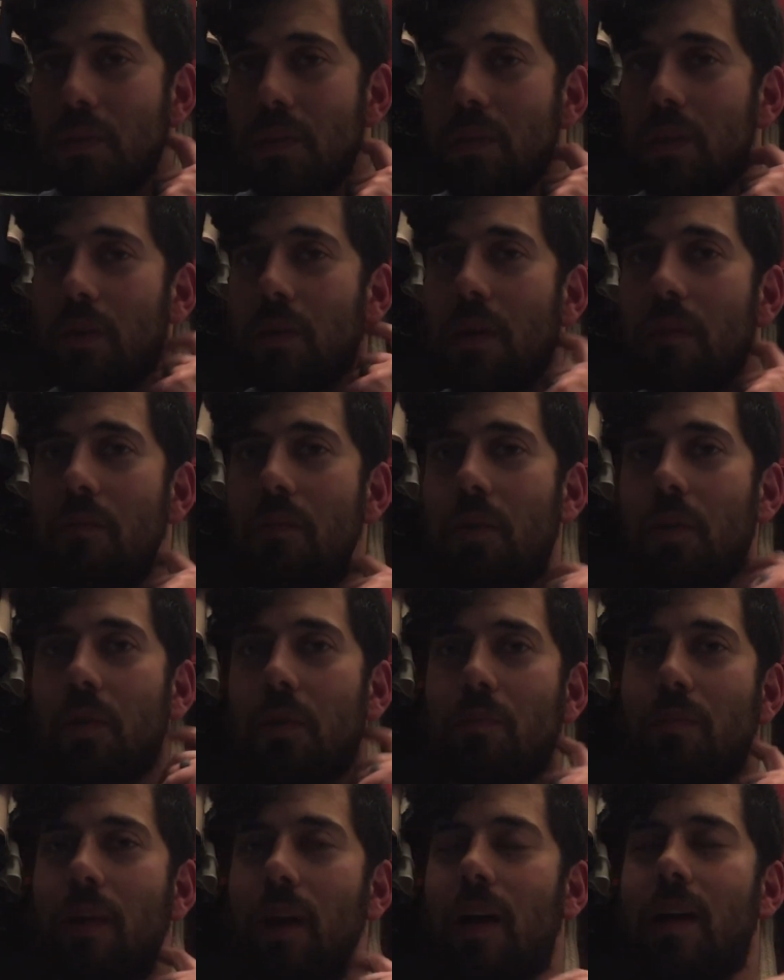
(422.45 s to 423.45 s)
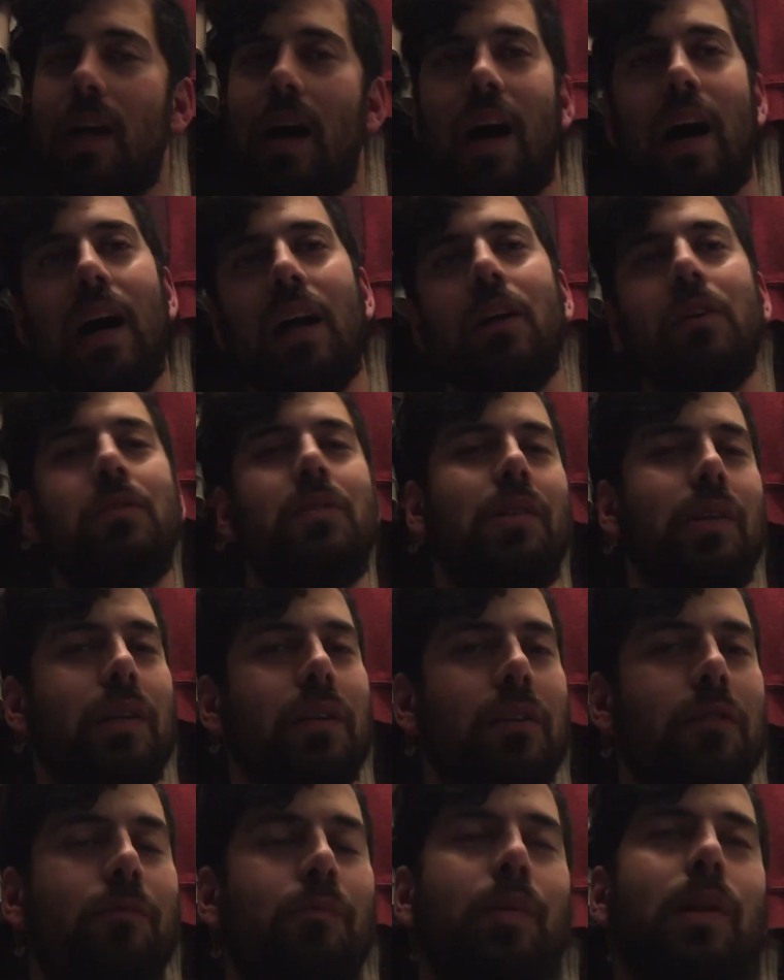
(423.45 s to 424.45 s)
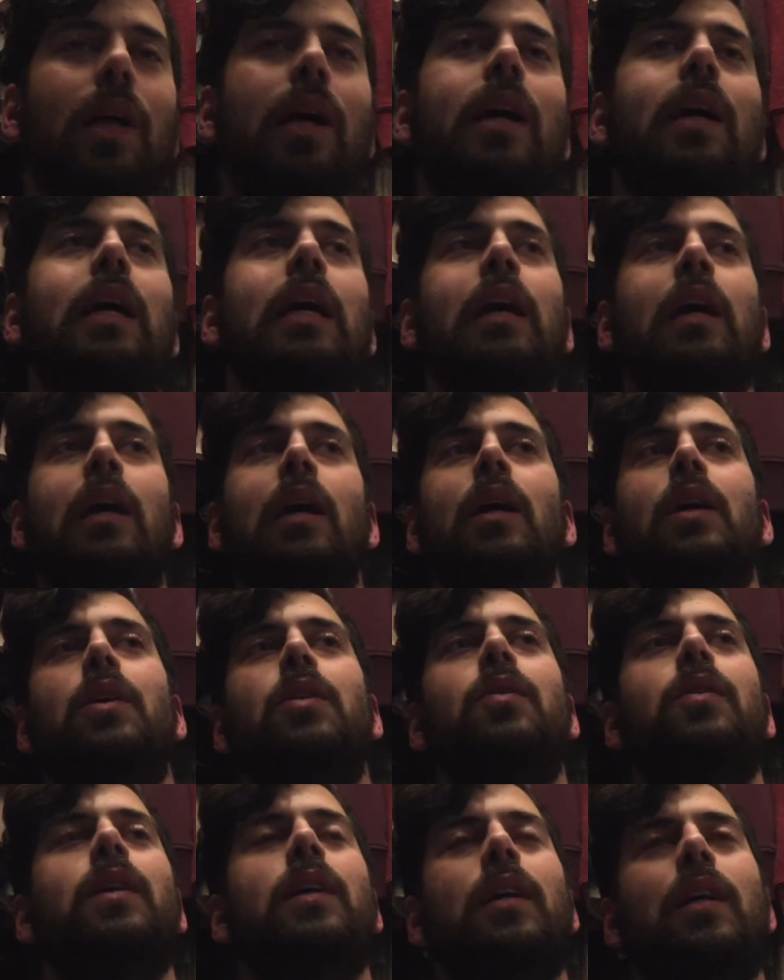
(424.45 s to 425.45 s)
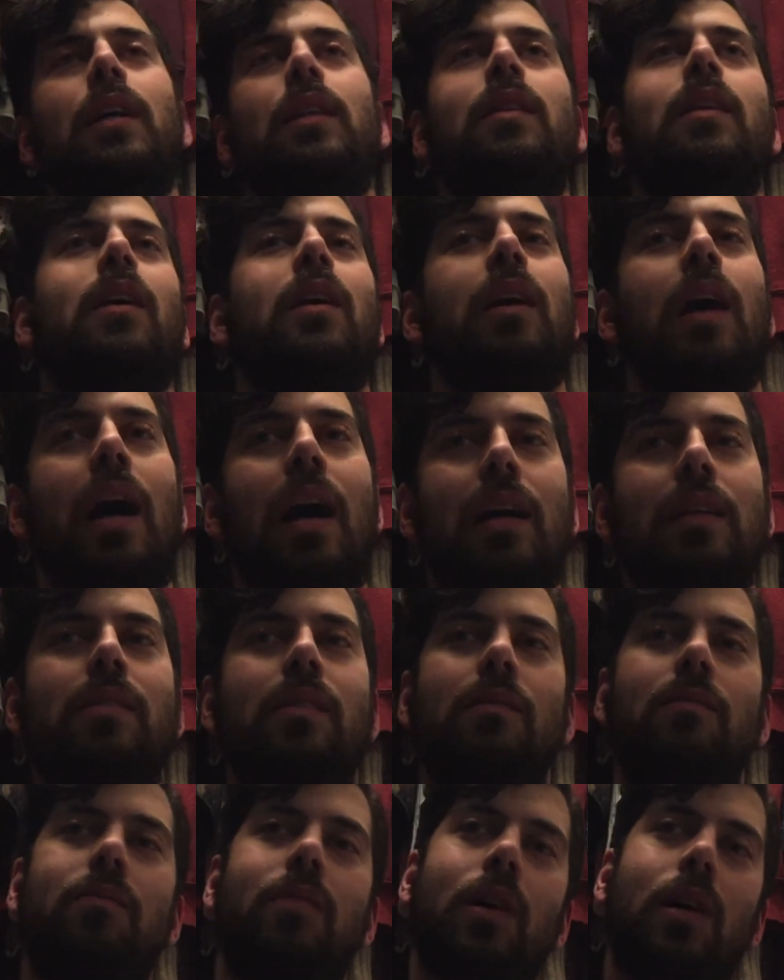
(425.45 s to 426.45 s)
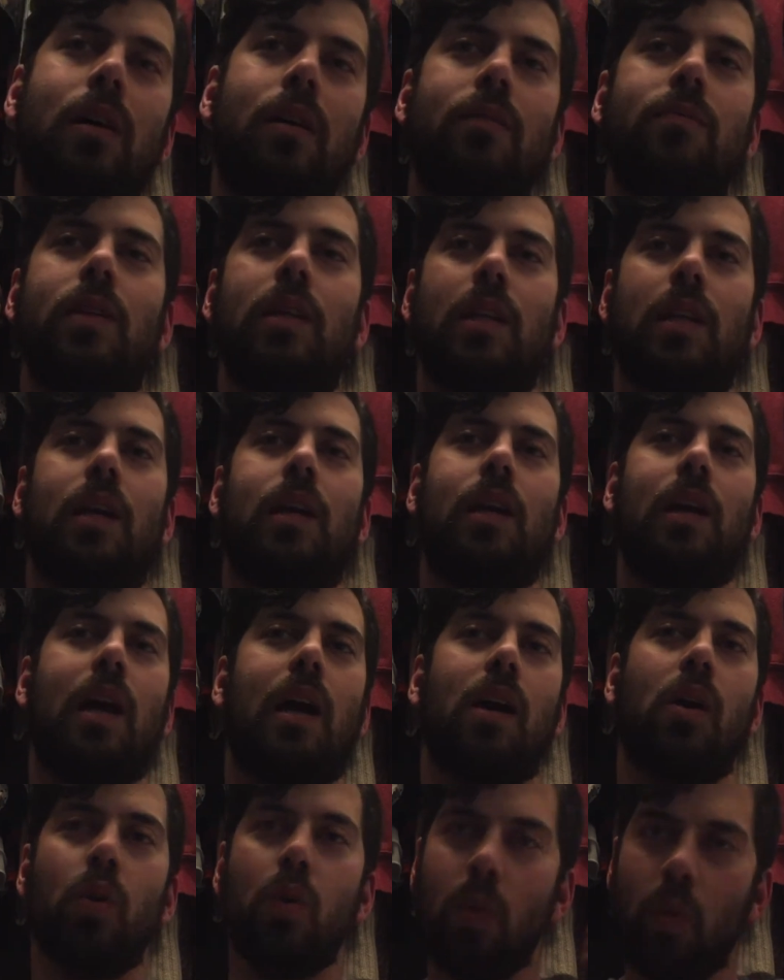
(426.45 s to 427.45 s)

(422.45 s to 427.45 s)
So if you're on a higher tier of play, you can get the gods involved, and they're like,